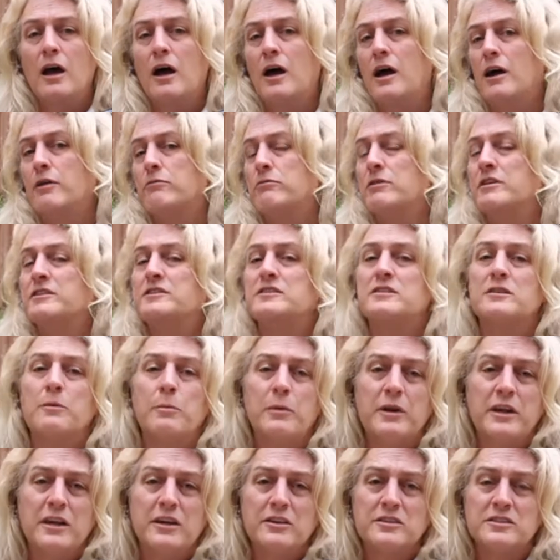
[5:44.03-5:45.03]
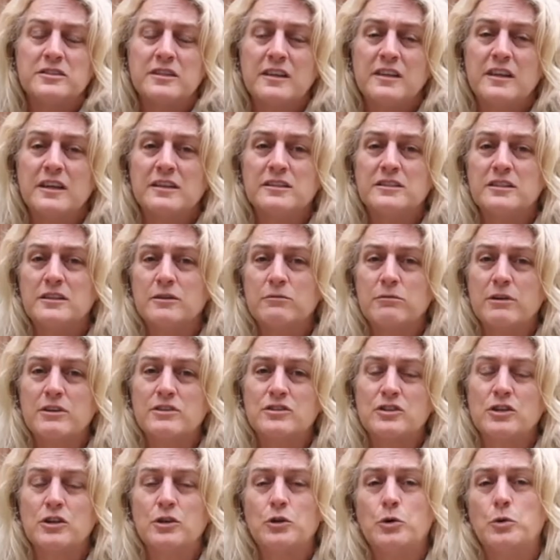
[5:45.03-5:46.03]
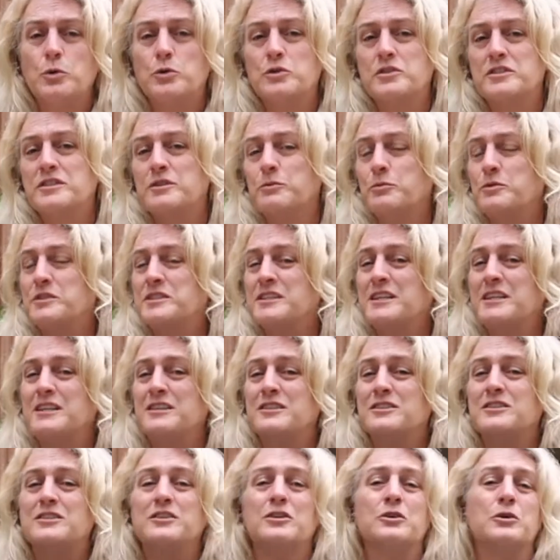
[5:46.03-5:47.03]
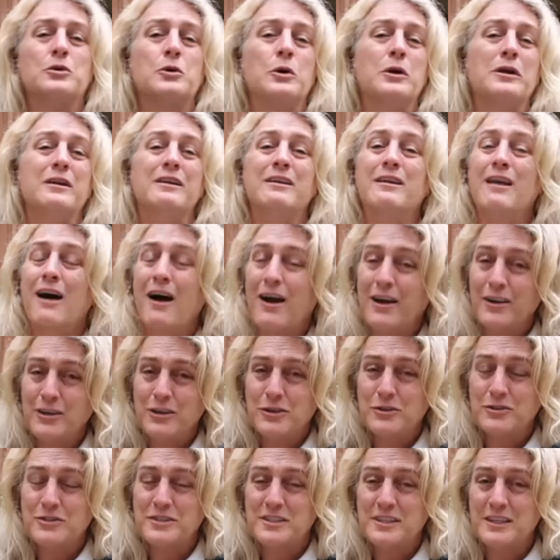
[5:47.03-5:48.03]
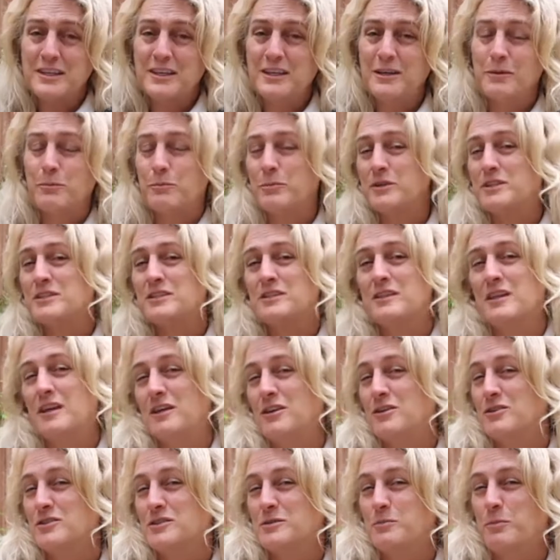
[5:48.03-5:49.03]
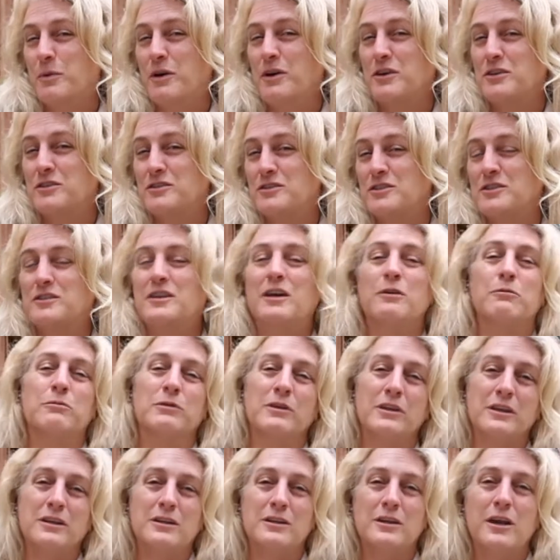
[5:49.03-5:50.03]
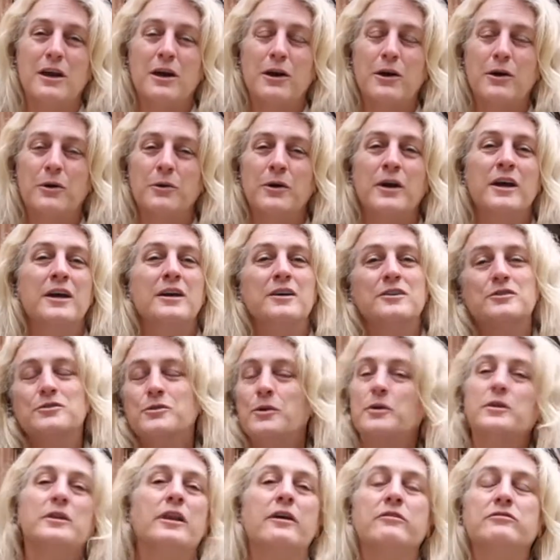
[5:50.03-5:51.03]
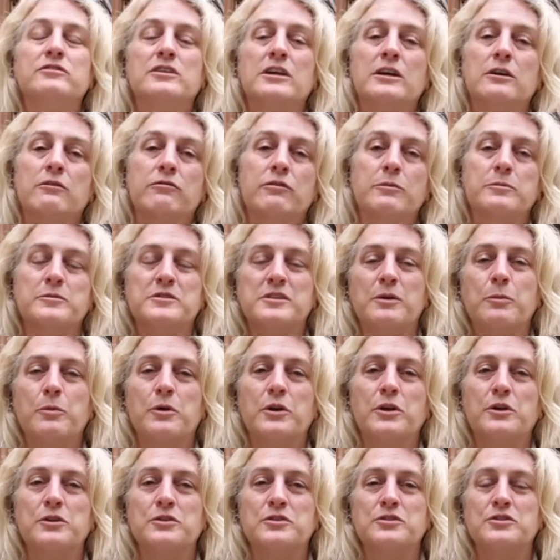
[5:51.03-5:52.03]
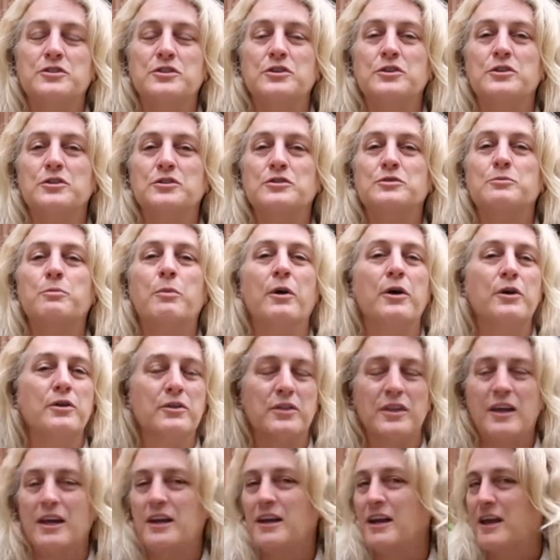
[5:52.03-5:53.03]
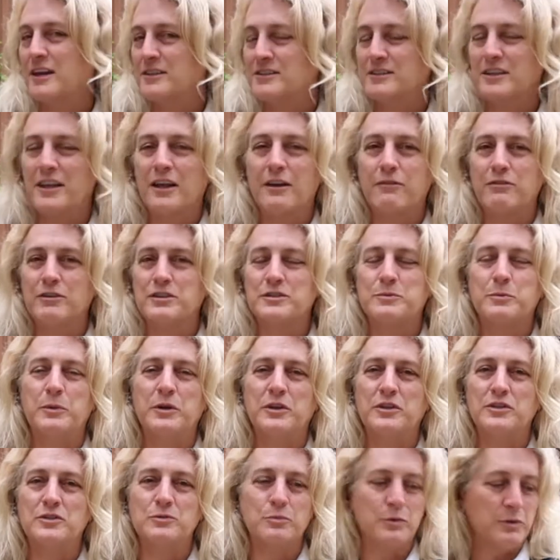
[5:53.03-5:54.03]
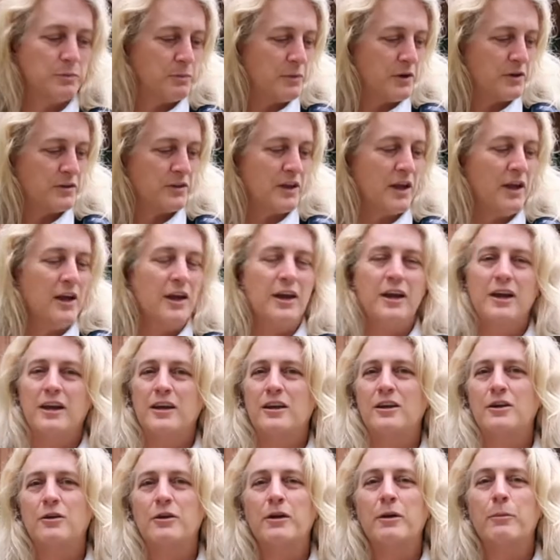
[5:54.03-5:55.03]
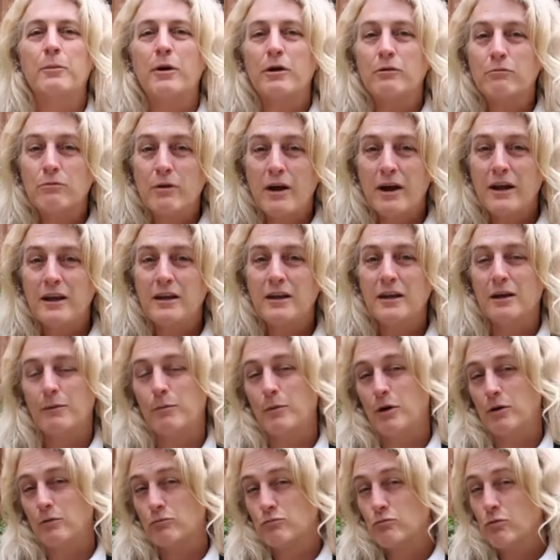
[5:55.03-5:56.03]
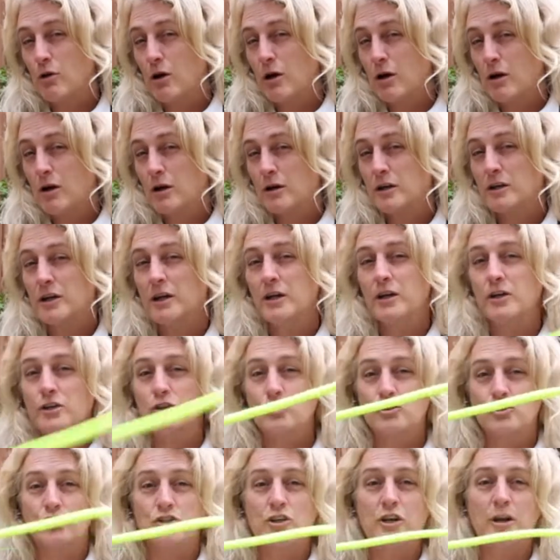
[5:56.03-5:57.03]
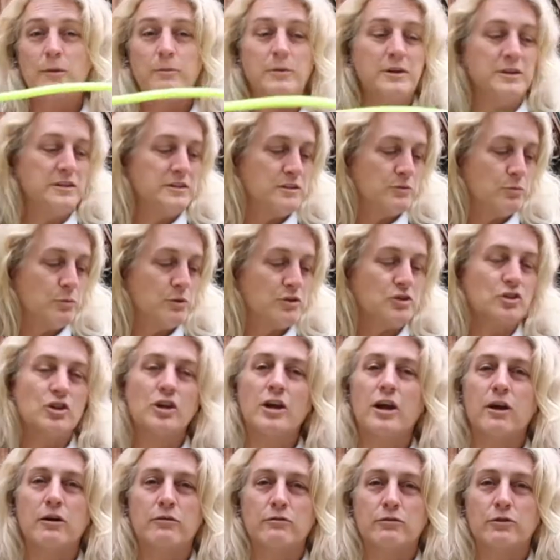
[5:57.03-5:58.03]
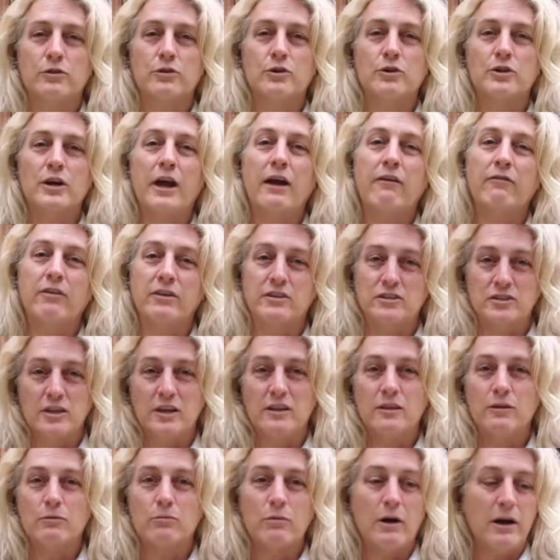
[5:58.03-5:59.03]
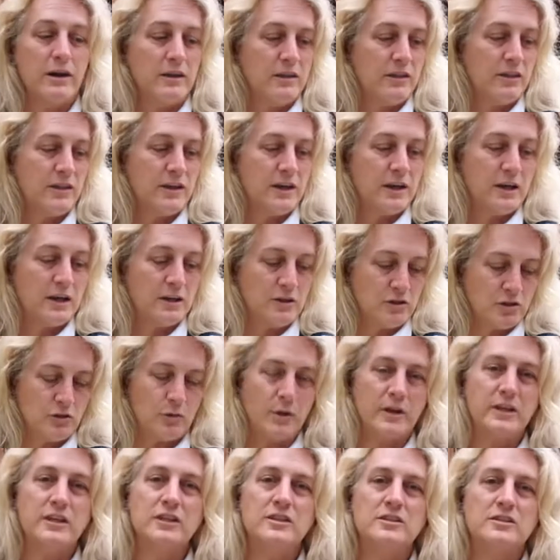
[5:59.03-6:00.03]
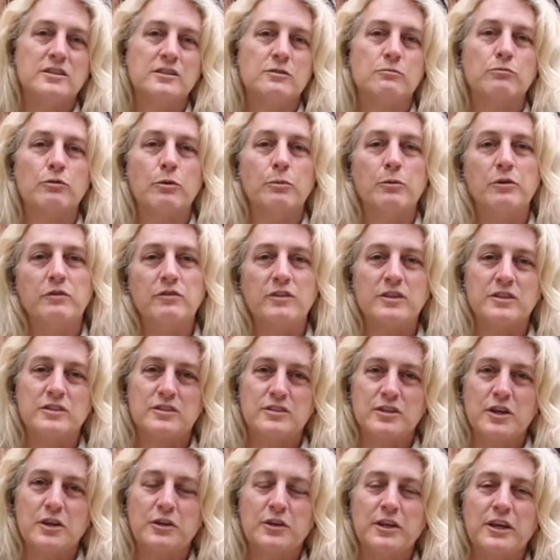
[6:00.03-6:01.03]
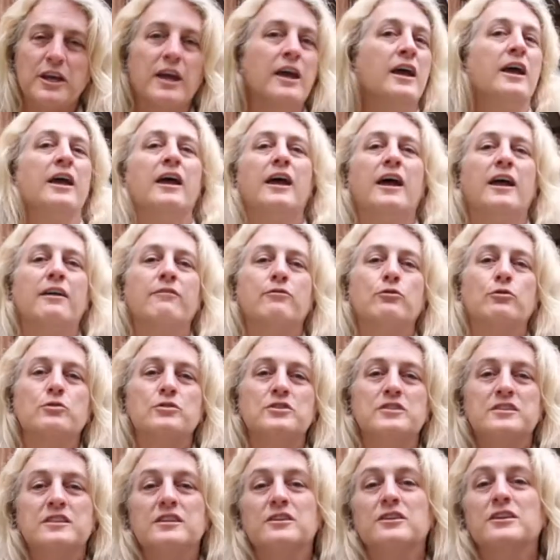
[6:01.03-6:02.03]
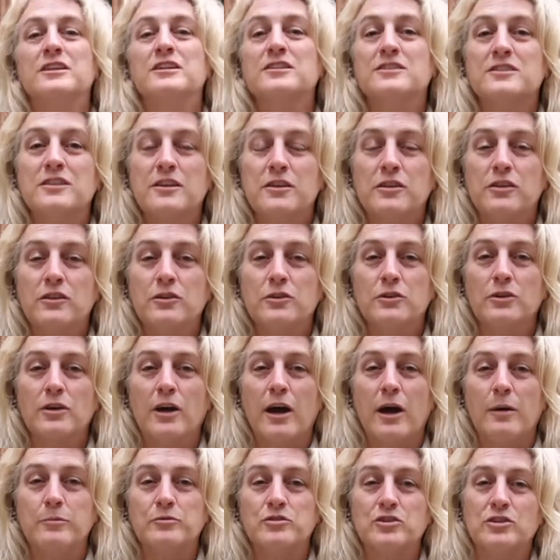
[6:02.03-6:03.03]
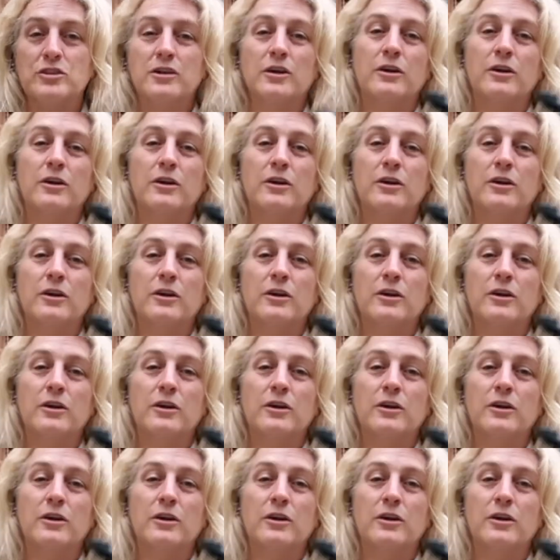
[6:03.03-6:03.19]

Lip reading: I read somebody else said they did a rescue course, it was easier not using it, but did they use both? Did they really know? So I'd love to hear from someone who's used both and has a lot of experience with both. You know, am I right? Am I wrong? Should I be switching over? Have I done the right thing? Do I need to remove this totally? And of course there is the third option.